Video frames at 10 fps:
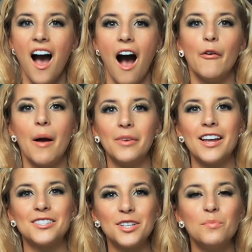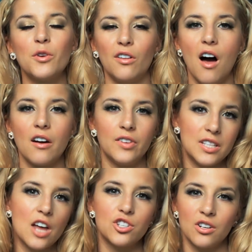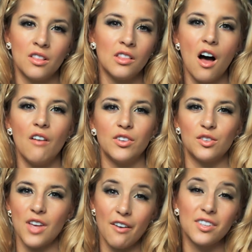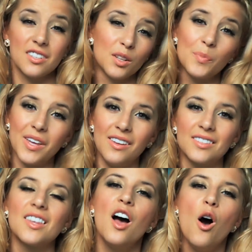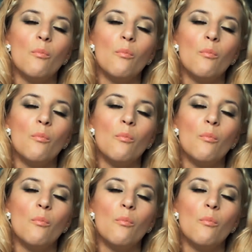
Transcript: I mean, I still put a lot of attention and love into every single piece,